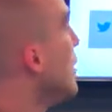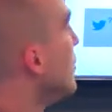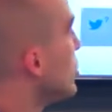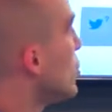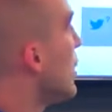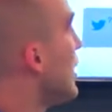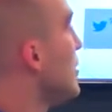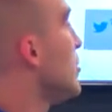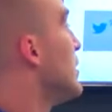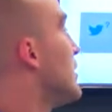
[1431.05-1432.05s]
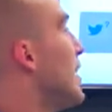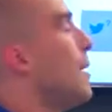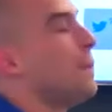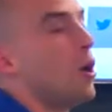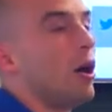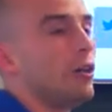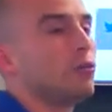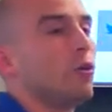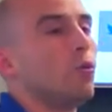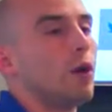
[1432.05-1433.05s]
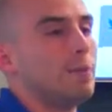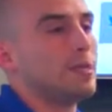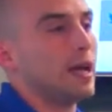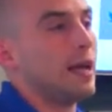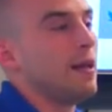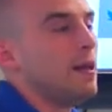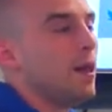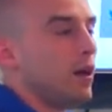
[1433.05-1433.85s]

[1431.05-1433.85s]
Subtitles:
there's a way that you can set up on your own website